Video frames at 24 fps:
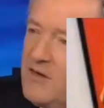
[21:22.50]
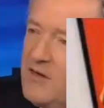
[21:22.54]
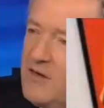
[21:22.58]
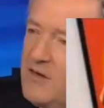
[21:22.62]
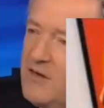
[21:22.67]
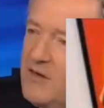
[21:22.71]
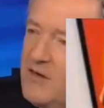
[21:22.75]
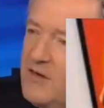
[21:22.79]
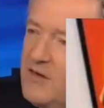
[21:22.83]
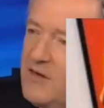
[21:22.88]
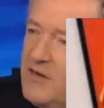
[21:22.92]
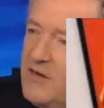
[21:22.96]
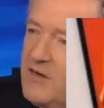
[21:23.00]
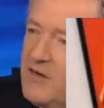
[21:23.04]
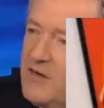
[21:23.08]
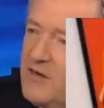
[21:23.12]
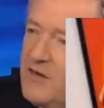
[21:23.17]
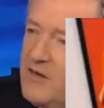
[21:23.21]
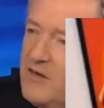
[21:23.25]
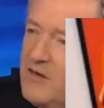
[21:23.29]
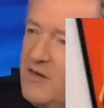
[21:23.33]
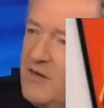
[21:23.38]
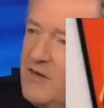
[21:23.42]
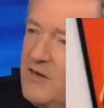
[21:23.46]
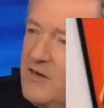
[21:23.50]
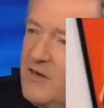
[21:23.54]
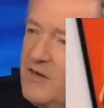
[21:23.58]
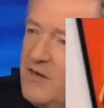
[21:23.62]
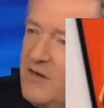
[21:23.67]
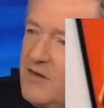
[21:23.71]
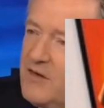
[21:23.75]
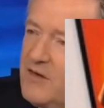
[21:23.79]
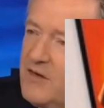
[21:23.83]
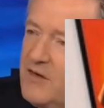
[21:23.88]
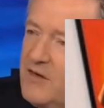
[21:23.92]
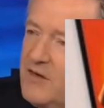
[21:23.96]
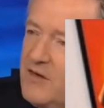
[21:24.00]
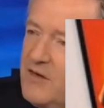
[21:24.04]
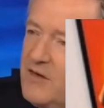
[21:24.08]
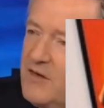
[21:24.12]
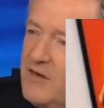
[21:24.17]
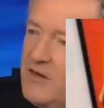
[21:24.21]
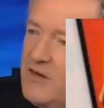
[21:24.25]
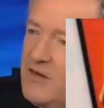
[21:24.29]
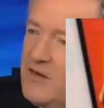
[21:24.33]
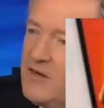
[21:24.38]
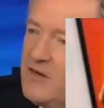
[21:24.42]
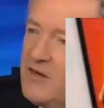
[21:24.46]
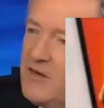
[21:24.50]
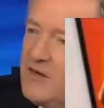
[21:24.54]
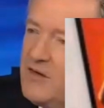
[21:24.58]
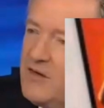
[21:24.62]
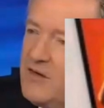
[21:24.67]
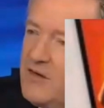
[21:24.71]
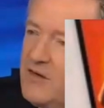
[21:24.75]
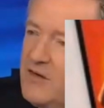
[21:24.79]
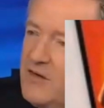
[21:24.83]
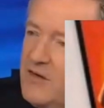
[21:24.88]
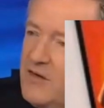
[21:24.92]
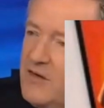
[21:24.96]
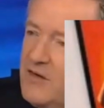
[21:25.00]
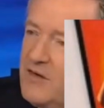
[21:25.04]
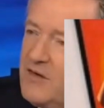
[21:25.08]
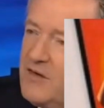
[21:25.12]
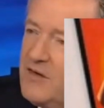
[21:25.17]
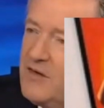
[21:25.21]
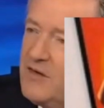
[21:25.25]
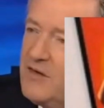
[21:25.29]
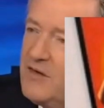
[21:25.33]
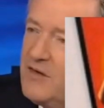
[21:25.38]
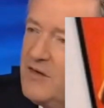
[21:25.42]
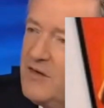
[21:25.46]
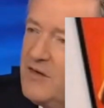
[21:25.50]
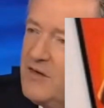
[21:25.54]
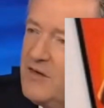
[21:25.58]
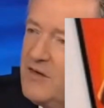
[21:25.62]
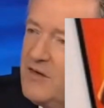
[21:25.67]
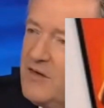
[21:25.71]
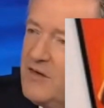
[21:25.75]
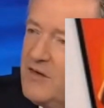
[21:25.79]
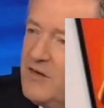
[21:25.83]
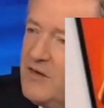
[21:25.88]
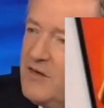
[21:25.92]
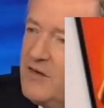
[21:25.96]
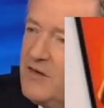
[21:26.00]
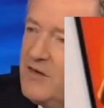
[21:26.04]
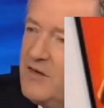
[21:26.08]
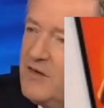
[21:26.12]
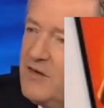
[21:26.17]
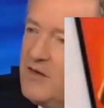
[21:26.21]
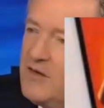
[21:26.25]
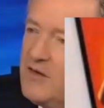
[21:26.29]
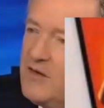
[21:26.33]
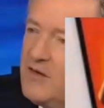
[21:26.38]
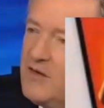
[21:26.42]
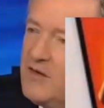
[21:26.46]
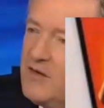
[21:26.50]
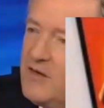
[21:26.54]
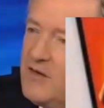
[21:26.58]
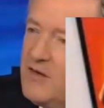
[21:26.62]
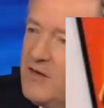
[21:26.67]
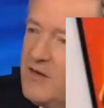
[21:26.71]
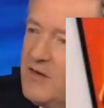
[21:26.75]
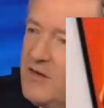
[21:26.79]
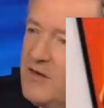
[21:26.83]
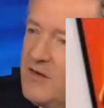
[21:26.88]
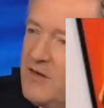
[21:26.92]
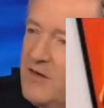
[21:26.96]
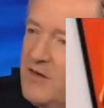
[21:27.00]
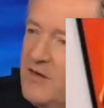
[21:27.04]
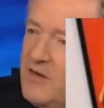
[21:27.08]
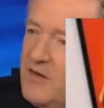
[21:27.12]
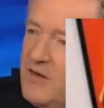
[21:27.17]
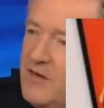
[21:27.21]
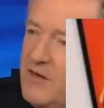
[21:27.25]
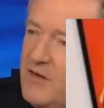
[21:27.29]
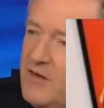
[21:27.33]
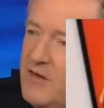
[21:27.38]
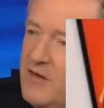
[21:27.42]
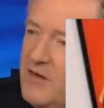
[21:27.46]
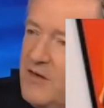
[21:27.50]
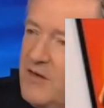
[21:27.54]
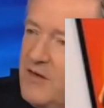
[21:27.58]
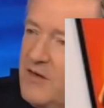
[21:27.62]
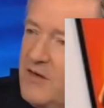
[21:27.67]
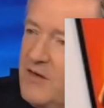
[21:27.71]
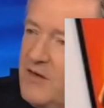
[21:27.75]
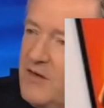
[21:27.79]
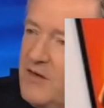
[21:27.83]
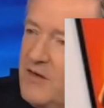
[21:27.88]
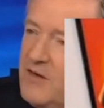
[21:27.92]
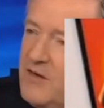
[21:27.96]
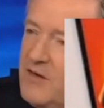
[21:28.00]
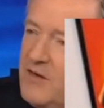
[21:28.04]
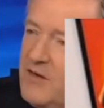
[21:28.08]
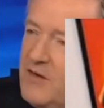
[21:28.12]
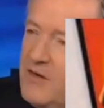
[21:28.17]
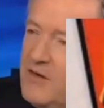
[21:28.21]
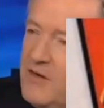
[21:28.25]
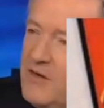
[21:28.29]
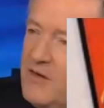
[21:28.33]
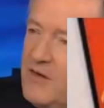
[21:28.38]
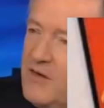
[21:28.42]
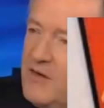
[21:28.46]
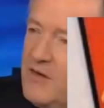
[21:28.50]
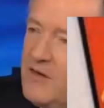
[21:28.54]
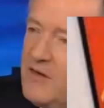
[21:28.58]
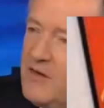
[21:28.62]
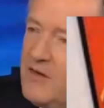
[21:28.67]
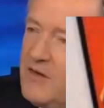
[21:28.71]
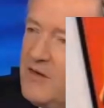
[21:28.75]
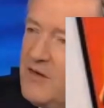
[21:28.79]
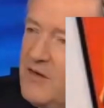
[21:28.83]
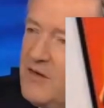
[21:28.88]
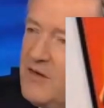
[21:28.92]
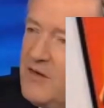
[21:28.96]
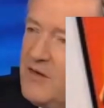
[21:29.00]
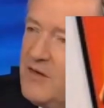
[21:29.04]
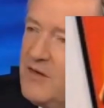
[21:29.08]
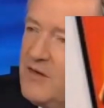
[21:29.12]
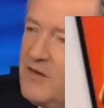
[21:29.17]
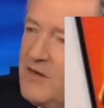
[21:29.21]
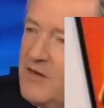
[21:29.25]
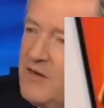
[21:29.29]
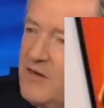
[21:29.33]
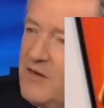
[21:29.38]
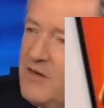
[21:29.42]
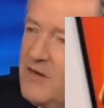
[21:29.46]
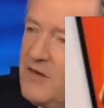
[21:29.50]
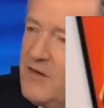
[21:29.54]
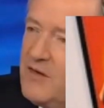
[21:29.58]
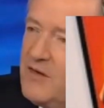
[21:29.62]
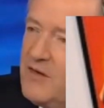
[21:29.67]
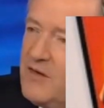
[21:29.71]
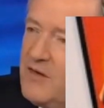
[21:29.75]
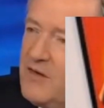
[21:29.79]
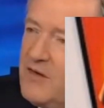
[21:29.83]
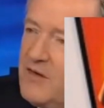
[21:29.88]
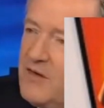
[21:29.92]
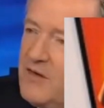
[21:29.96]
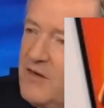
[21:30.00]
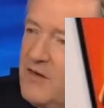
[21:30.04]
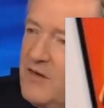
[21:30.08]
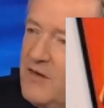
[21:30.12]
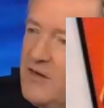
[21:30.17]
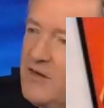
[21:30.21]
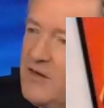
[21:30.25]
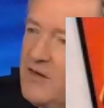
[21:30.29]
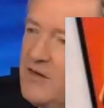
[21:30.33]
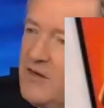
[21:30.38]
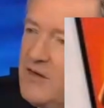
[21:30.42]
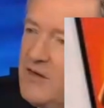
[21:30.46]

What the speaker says: (silent)